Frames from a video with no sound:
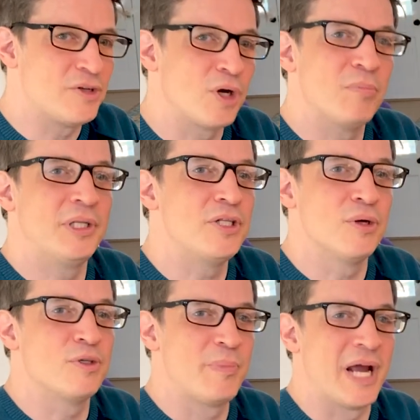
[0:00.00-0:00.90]
to complete
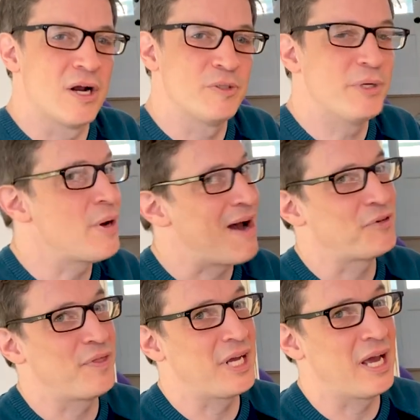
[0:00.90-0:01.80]
those pairs. But you have to
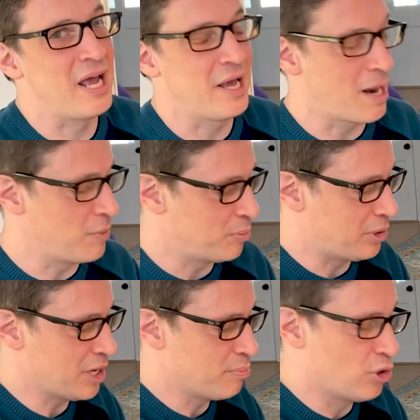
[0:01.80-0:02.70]
think ahead. I'm gonna
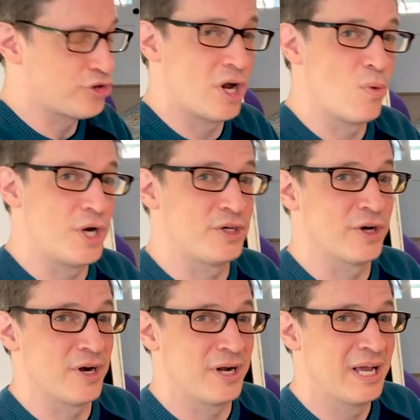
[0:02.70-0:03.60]
play push on one
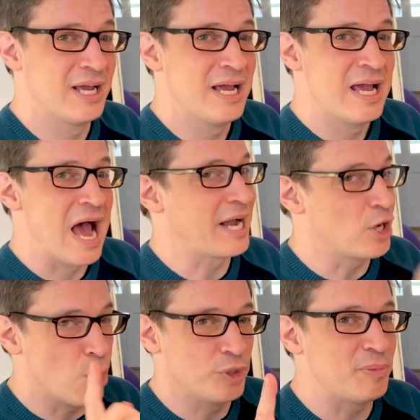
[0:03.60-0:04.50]
turn. I can
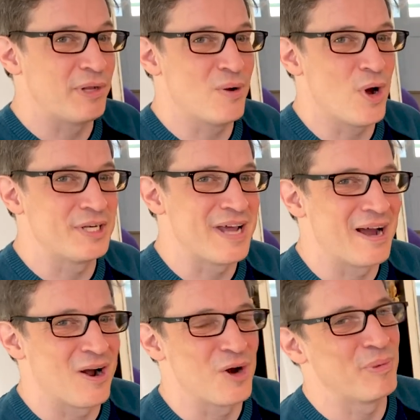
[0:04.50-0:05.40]
only play one tag
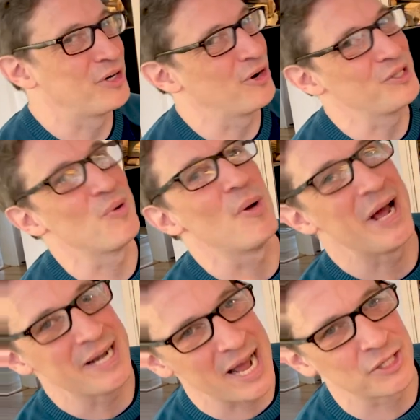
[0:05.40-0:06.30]
card per turn. So on my
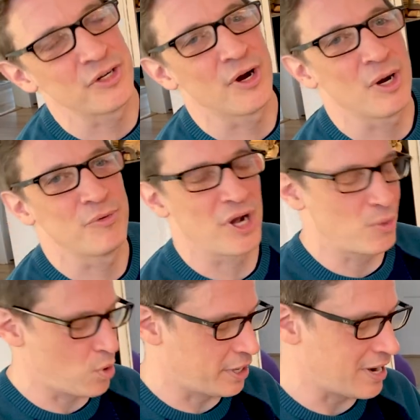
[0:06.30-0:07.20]
next turn, I'm trying to
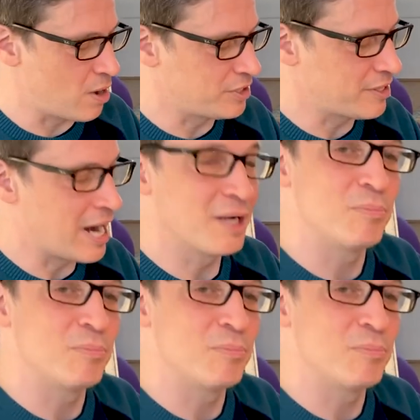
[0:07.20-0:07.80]
work it out so that I can